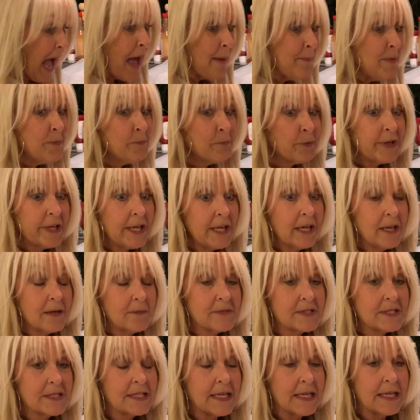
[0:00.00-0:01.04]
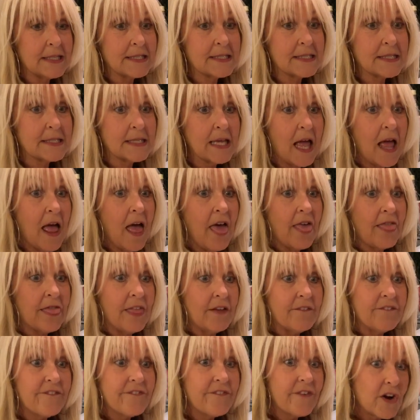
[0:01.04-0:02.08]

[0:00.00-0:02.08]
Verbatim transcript: I've been bringing them since the